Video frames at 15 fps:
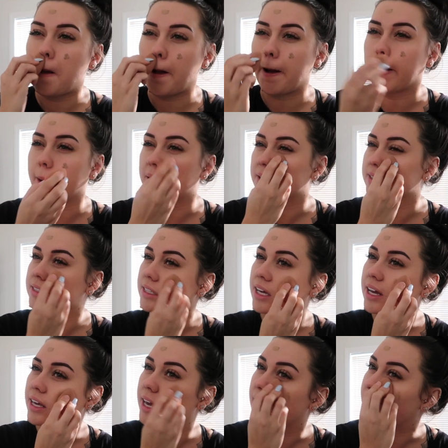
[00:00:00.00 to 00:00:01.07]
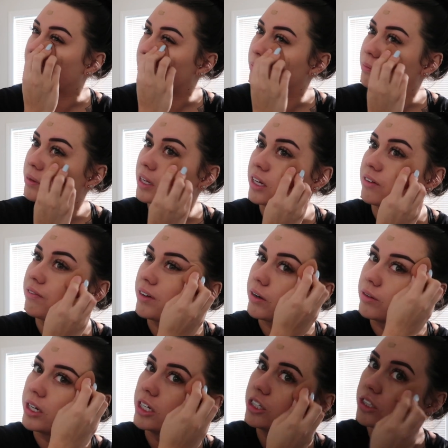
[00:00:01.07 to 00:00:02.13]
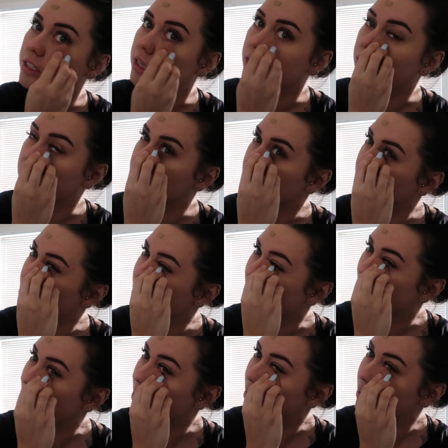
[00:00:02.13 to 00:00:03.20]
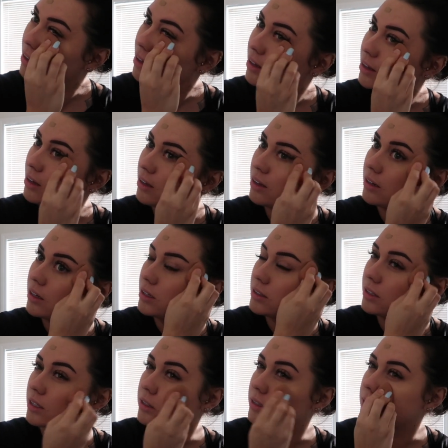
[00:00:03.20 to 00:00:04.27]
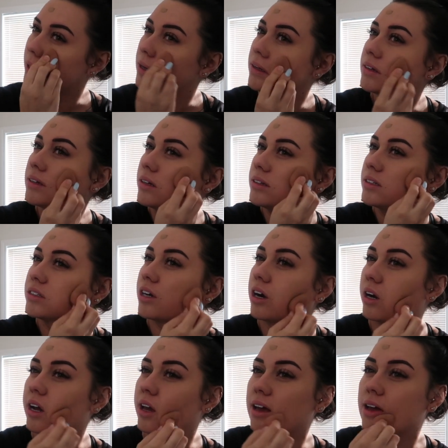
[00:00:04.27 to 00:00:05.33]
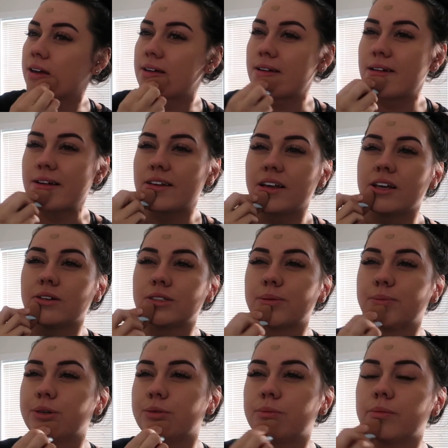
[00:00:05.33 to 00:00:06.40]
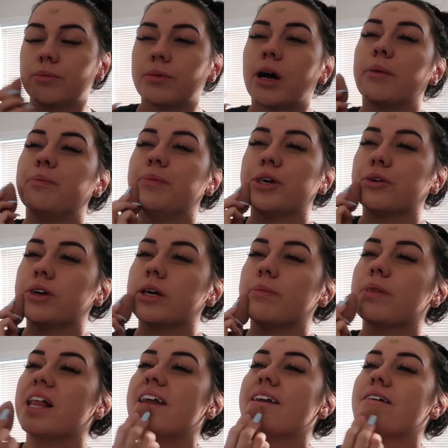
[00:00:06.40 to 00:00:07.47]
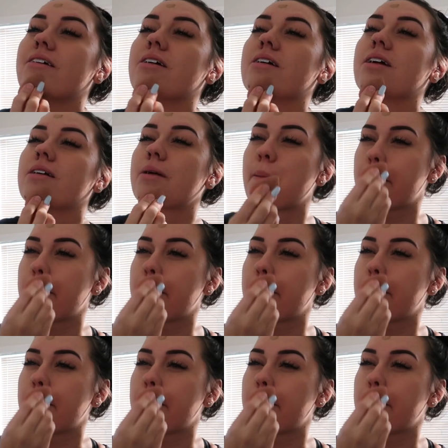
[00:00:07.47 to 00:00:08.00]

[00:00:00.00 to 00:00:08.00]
I can't blend foundation any other way since starting to use a beauty blender.